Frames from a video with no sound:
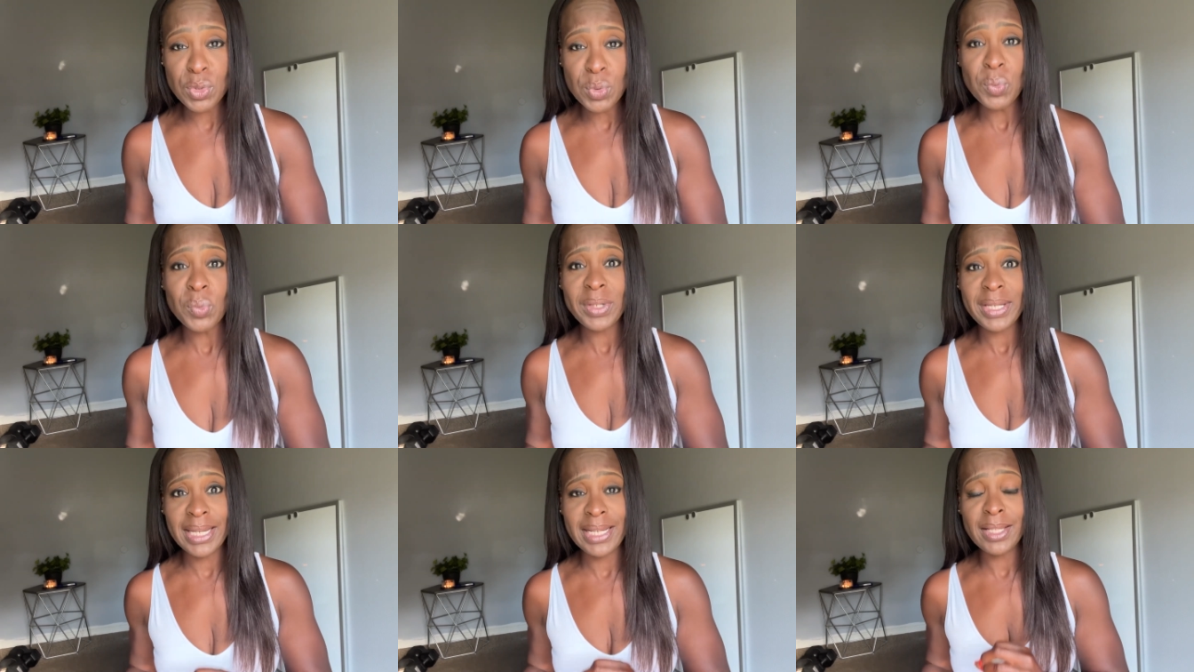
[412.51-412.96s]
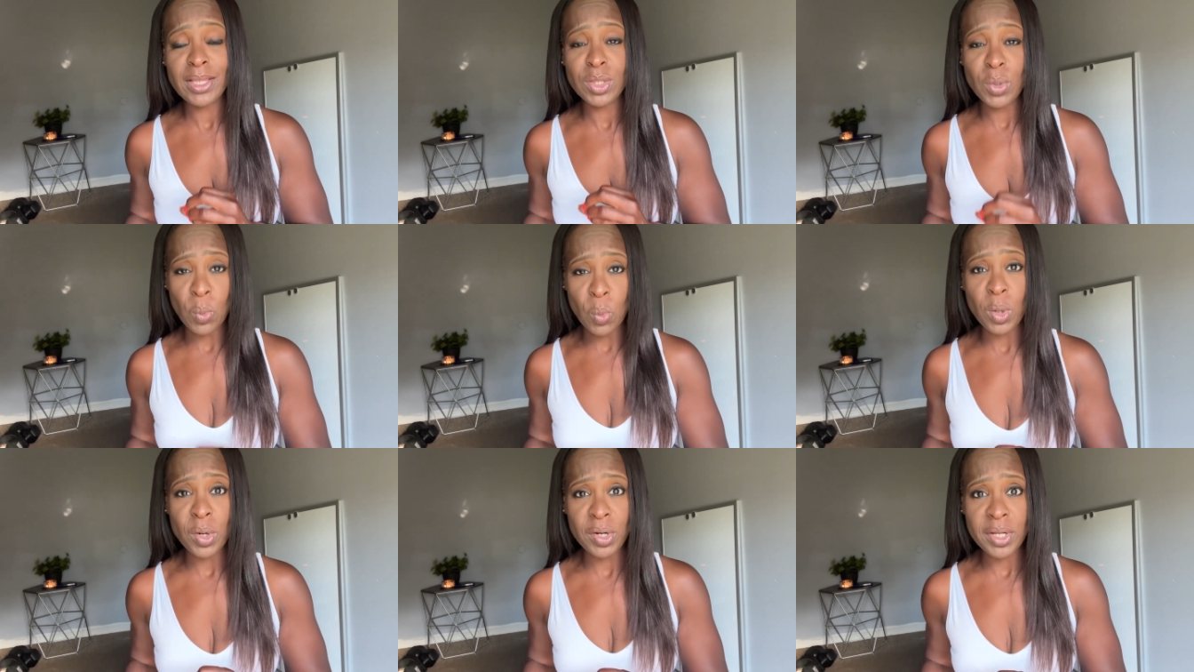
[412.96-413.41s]
doing
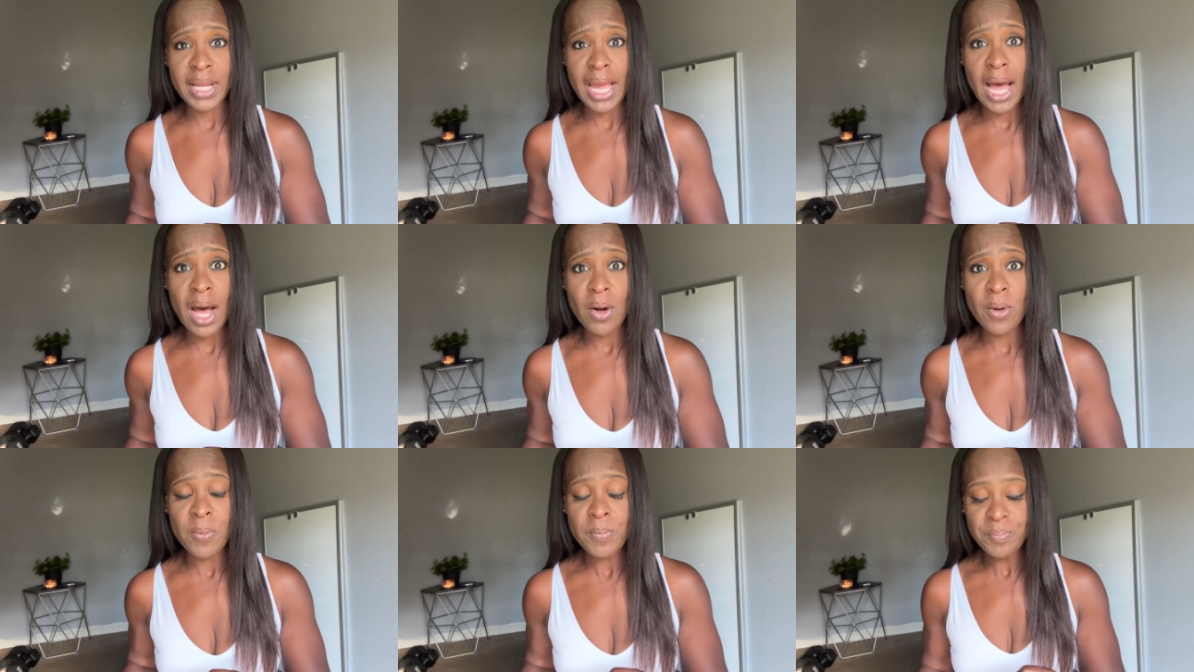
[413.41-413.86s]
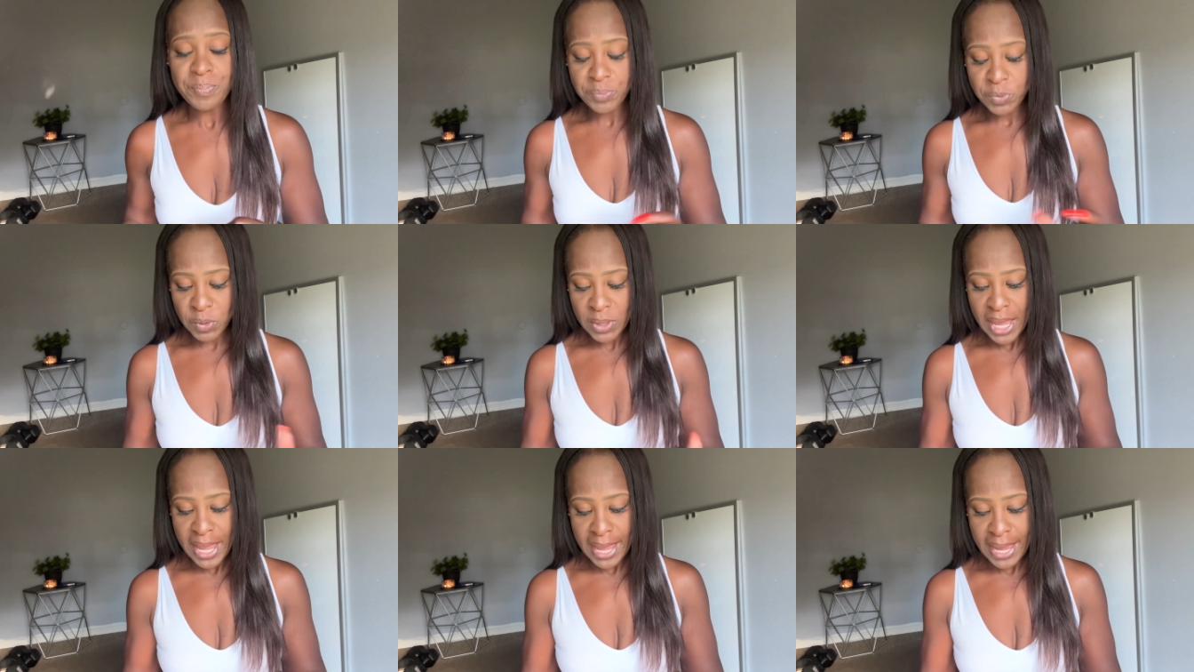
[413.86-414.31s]
the workout,
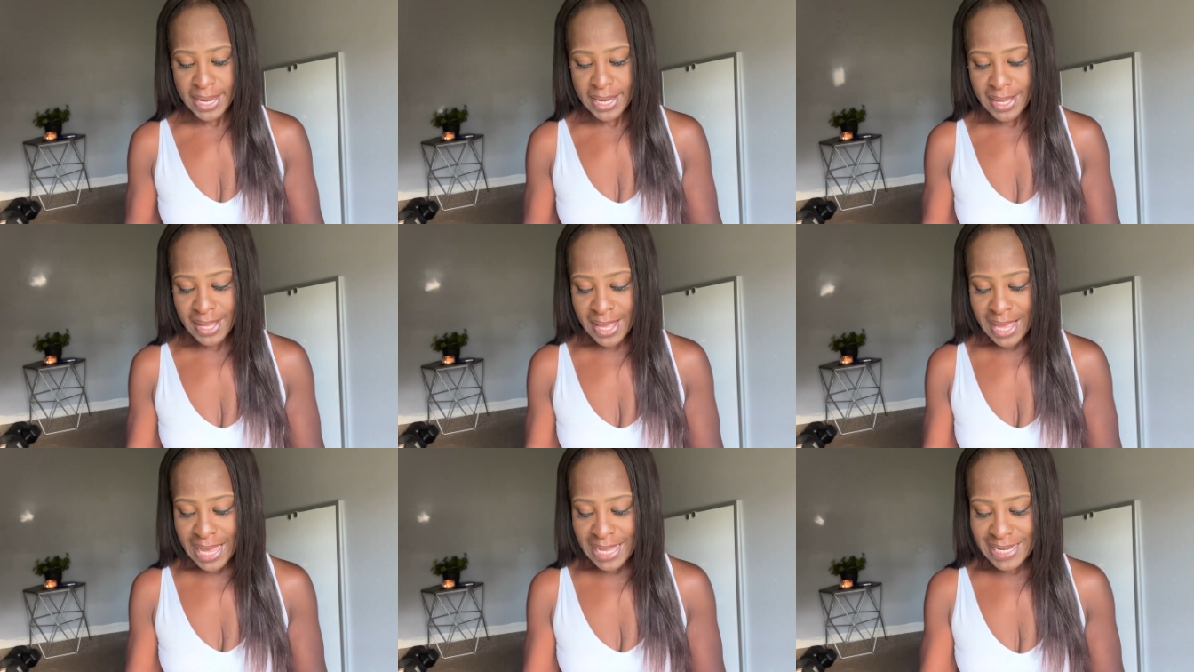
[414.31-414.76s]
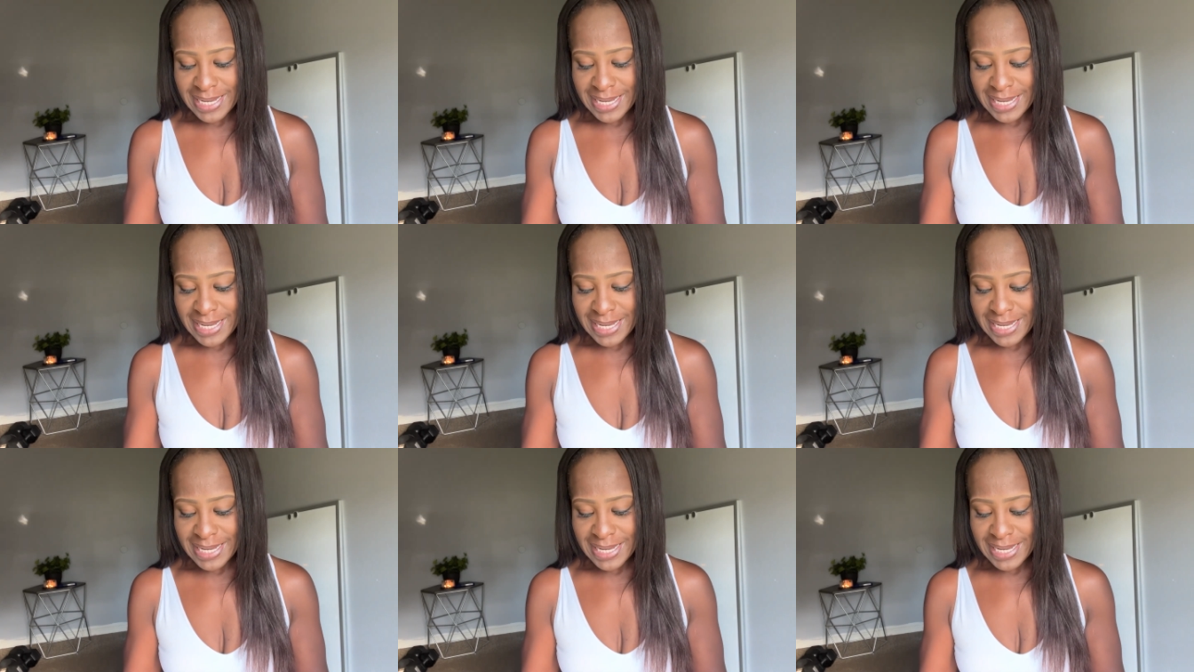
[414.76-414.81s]
okay?